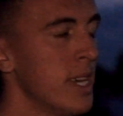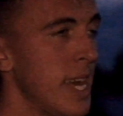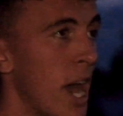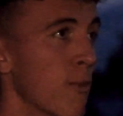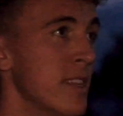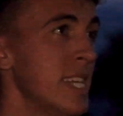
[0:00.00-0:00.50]

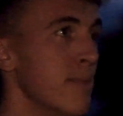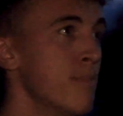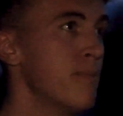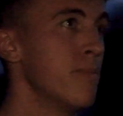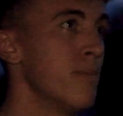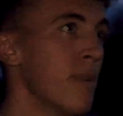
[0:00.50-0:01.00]
Yeah, obviously
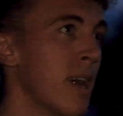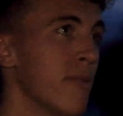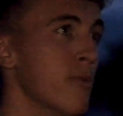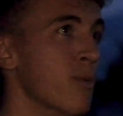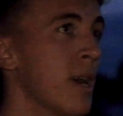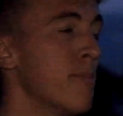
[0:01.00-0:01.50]
I
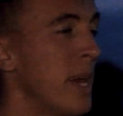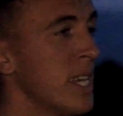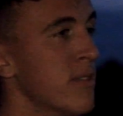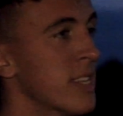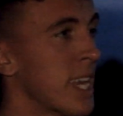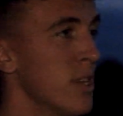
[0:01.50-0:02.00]
think we had
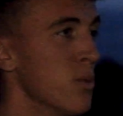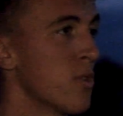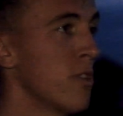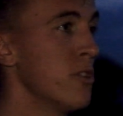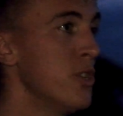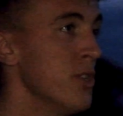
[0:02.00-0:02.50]
base was scheduled
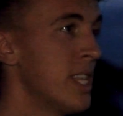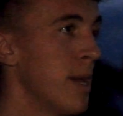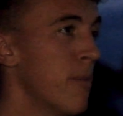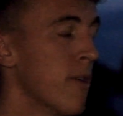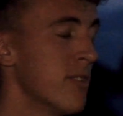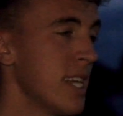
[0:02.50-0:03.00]
on
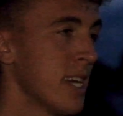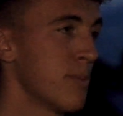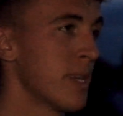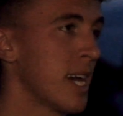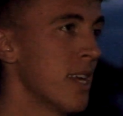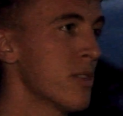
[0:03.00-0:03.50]
Tuesday, but obviously that's
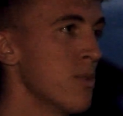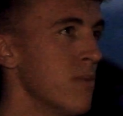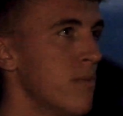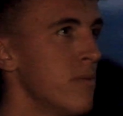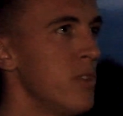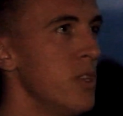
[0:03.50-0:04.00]
been cancelled
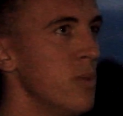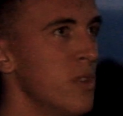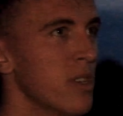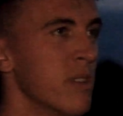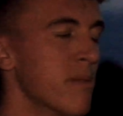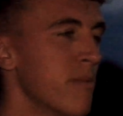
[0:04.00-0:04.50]
due
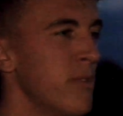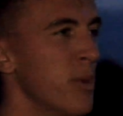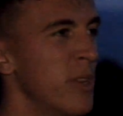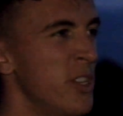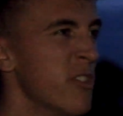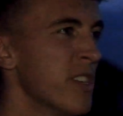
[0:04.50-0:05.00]
to a
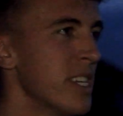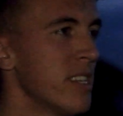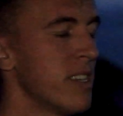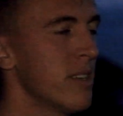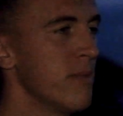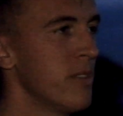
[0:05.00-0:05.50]
few
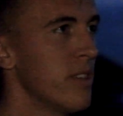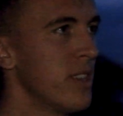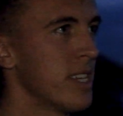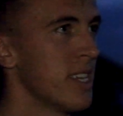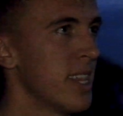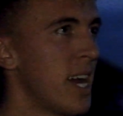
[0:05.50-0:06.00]
injuries and
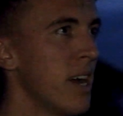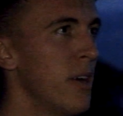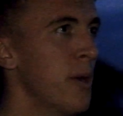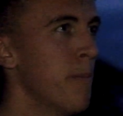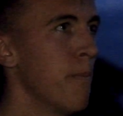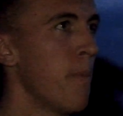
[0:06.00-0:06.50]
this and that.
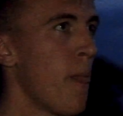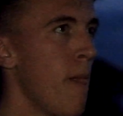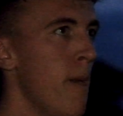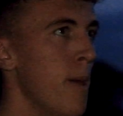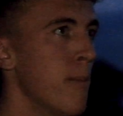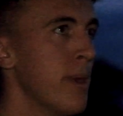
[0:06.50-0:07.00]
Um,
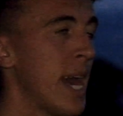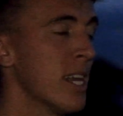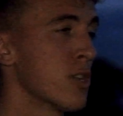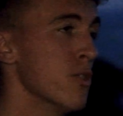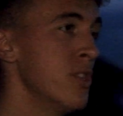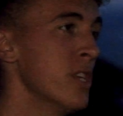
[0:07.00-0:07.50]
but yeah,
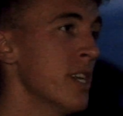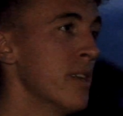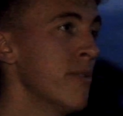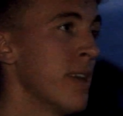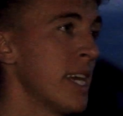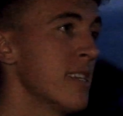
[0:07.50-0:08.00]
it's good
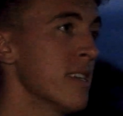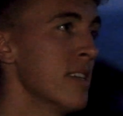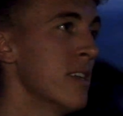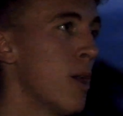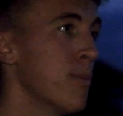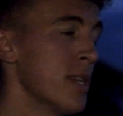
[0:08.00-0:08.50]
to face
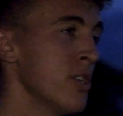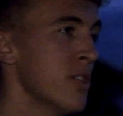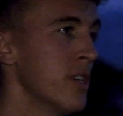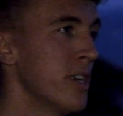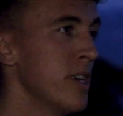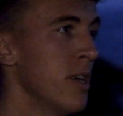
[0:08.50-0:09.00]

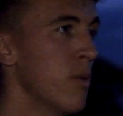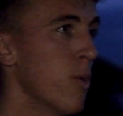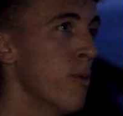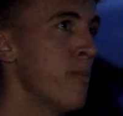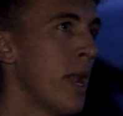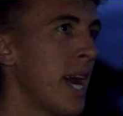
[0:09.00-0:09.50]
opposition that we
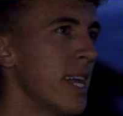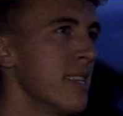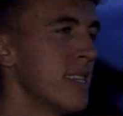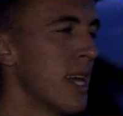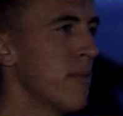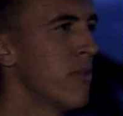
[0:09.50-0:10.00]
will be playing step